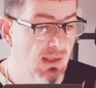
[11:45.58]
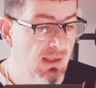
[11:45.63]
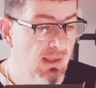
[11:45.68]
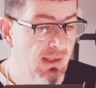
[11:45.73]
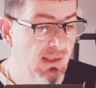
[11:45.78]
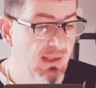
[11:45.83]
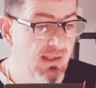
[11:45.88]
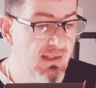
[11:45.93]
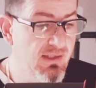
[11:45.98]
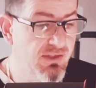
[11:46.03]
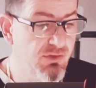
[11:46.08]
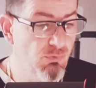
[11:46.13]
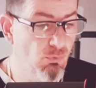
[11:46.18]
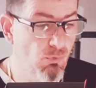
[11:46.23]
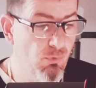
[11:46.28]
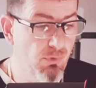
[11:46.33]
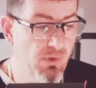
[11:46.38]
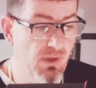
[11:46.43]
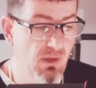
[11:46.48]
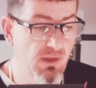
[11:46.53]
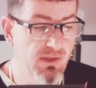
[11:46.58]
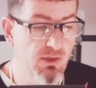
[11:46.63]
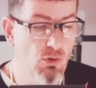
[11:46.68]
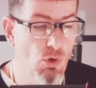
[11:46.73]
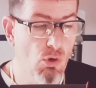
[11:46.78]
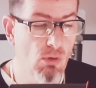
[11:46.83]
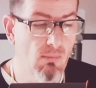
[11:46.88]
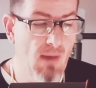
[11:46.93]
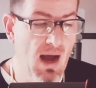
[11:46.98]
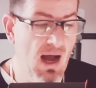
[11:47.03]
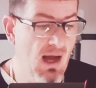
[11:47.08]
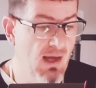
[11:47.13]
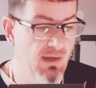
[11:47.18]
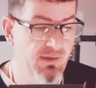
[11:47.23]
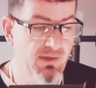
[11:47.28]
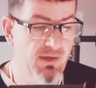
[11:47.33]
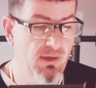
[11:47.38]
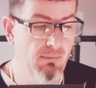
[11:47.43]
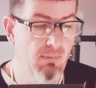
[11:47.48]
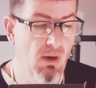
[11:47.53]
It's really gourmand
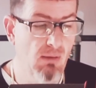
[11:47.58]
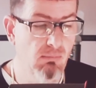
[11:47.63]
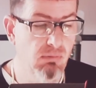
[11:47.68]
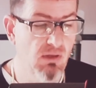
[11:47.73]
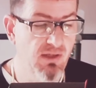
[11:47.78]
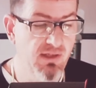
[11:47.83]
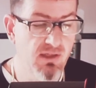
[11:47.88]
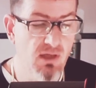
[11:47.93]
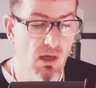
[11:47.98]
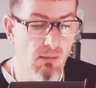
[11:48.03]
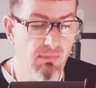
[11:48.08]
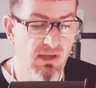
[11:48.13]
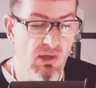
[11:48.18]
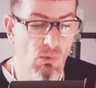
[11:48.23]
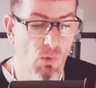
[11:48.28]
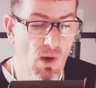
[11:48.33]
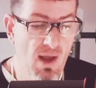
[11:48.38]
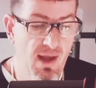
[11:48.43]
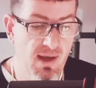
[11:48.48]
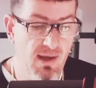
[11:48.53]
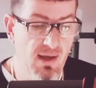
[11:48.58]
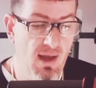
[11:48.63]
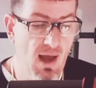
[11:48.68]
in a bubbly, gummy way.